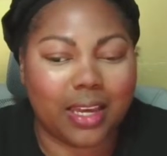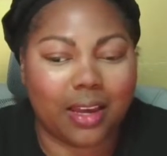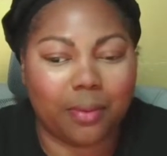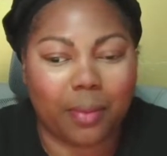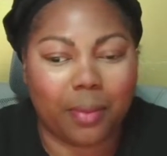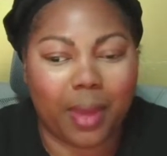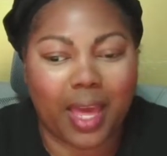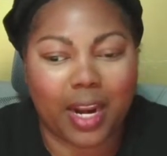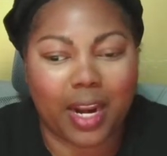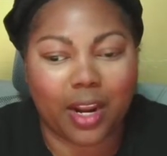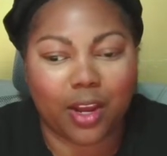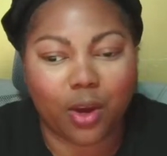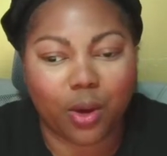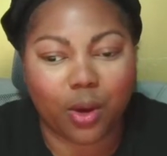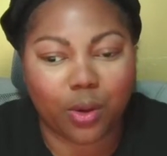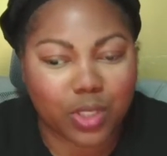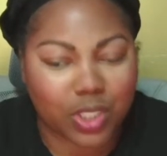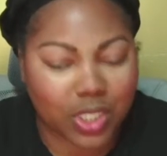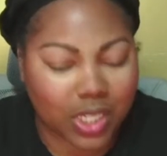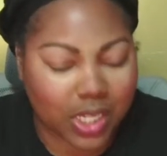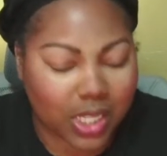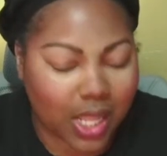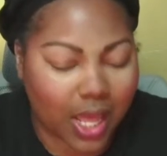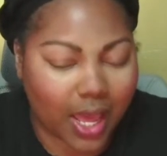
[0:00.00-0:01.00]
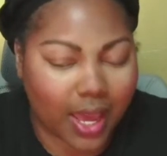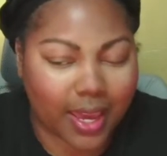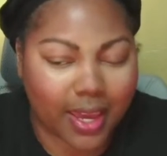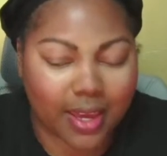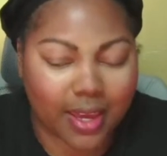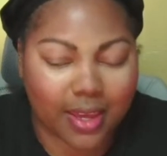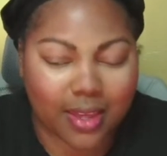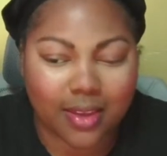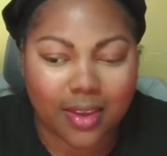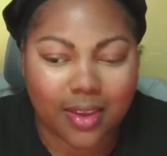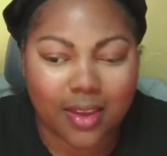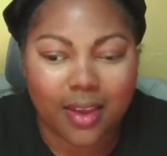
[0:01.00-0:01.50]
I had a coaching
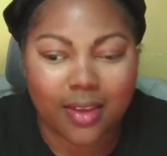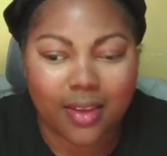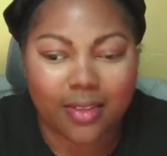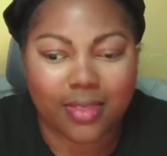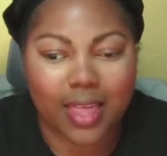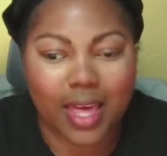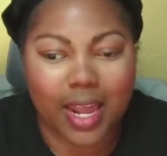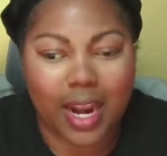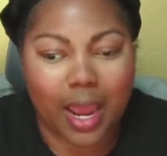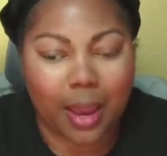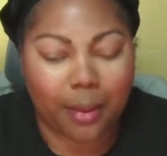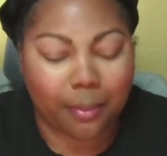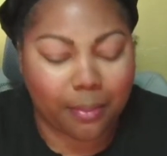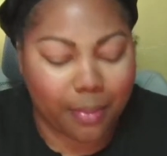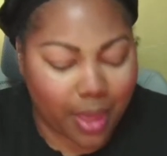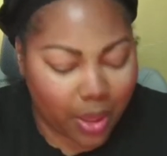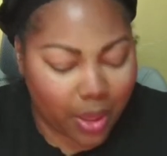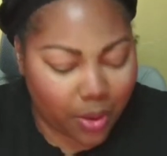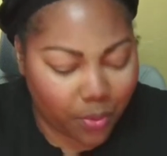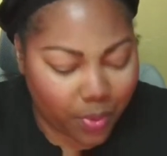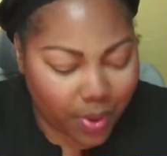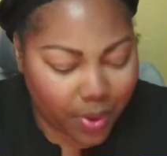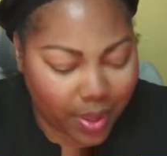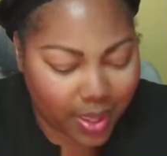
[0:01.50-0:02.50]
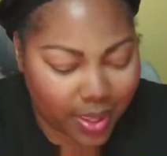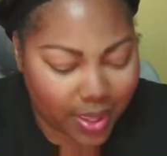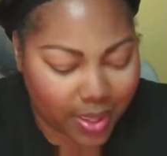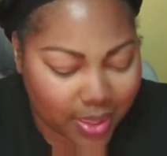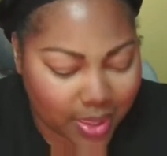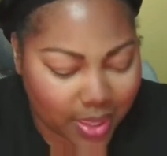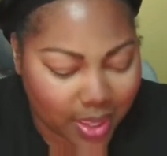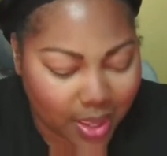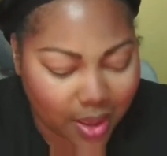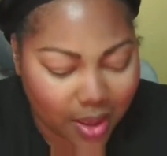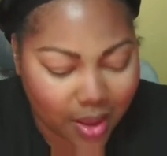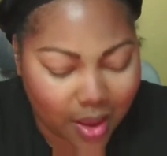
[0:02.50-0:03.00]
client that I met with.